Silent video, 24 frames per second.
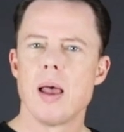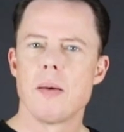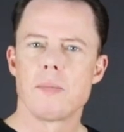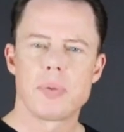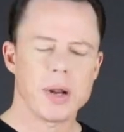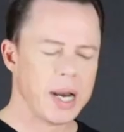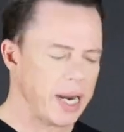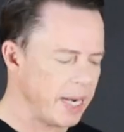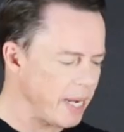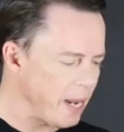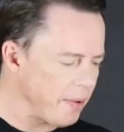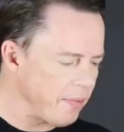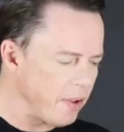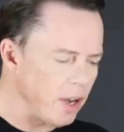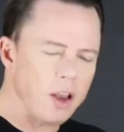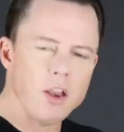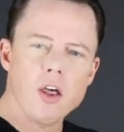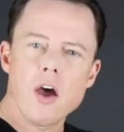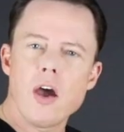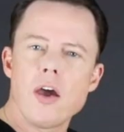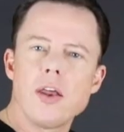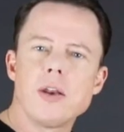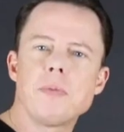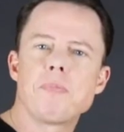But I never
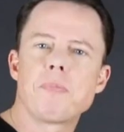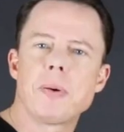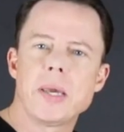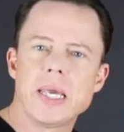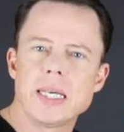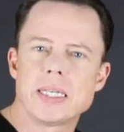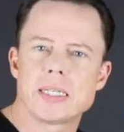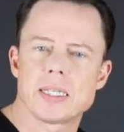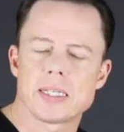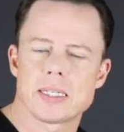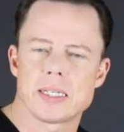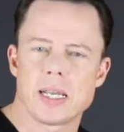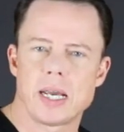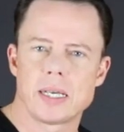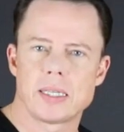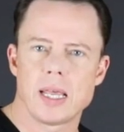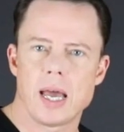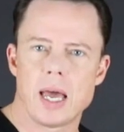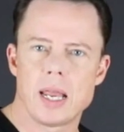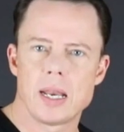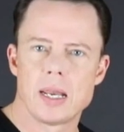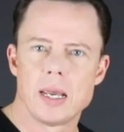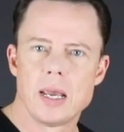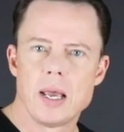learned pieces like
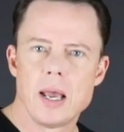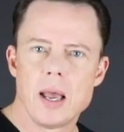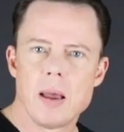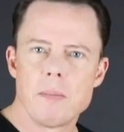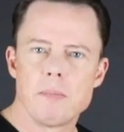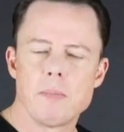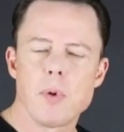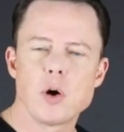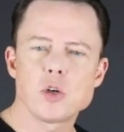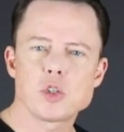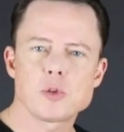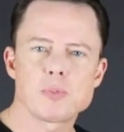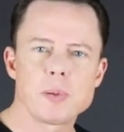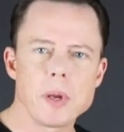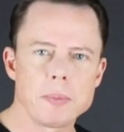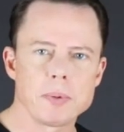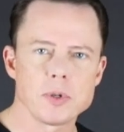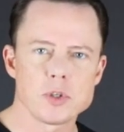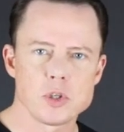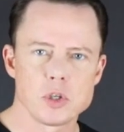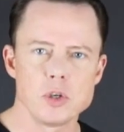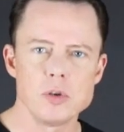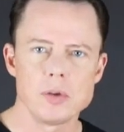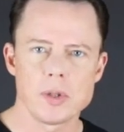that. Most
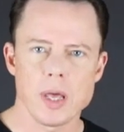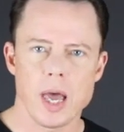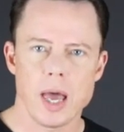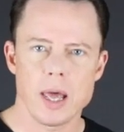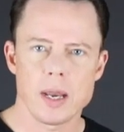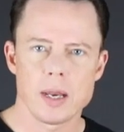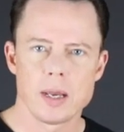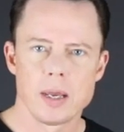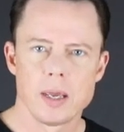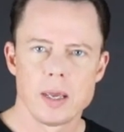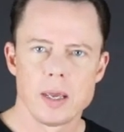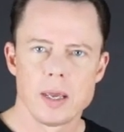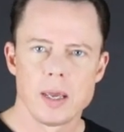people do that.